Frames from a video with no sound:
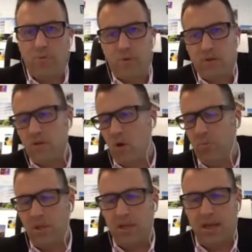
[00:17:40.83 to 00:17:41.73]
You open
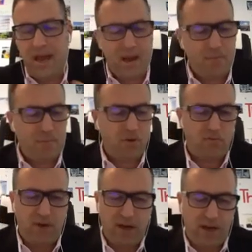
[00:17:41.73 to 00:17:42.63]
an app, you
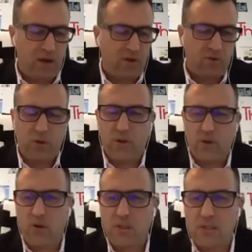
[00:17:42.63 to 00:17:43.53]
find out whether
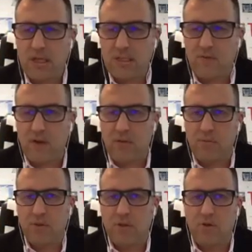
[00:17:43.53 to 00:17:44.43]
there's a desk available to
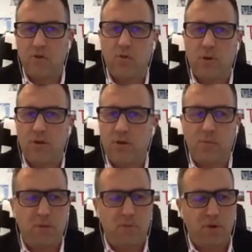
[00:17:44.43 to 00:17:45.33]
you, whether the
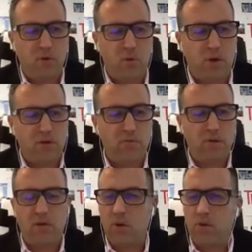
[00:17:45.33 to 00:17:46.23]
people you wanted to meet with,